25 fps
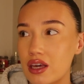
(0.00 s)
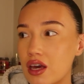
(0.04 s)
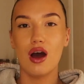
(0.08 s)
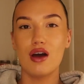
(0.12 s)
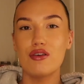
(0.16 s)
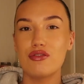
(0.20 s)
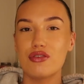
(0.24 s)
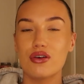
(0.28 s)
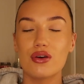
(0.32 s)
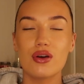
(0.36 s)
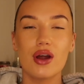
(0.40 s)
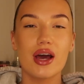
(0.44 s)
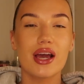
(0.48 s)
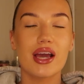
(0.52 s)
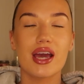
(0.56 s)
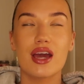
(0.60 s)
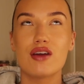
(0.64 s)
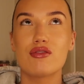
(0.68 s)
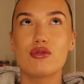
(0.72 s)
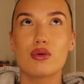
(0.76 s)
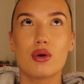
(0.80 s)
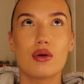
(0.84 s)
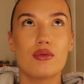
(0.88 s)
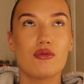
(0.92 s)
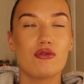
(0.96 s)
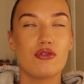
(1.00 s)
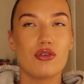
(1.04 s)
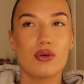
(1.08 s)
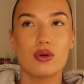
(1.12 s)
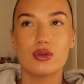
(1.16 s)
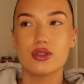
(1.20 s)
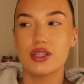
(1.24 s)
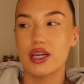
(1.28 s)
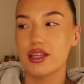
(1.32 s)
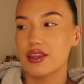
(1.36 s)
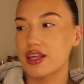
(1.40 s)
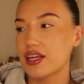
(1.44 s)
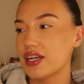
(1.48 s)
I feel like everyone
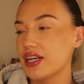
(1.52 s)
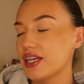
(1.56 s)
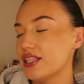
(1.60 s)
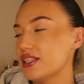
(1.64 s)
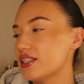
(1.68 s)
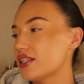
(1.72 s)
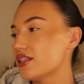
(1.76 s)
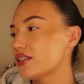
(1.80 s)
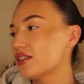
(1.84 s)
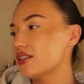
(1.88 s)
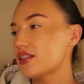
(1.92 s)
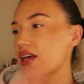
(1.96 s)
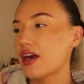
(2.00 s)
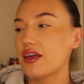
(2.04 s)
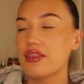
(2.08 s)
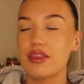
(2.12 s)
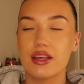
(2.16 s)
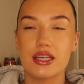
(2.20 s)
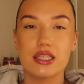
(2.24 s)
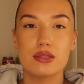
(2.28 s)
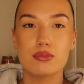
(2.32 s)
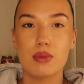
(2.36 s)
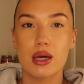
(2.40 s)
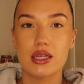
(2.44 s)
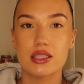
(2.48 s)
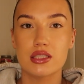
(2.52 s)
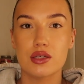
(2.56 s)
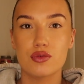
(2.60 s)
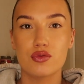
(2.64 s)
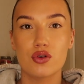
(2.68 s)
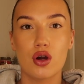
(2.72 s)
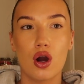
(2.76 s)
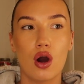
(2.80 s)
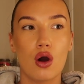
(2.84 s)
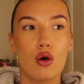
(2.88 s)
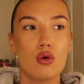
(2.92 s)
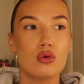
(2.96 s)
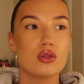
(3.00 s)
feels like they need to set these massive
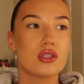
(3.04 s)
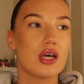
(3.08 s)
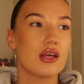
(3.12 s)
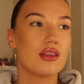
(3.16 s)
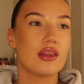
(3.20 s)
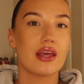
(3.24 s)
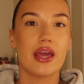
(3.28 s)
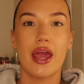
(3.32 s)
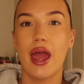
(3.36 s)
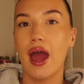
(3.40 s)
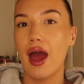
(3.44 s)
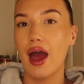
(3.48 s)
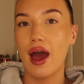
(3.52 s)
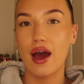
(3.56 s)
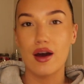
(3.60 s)
goals and they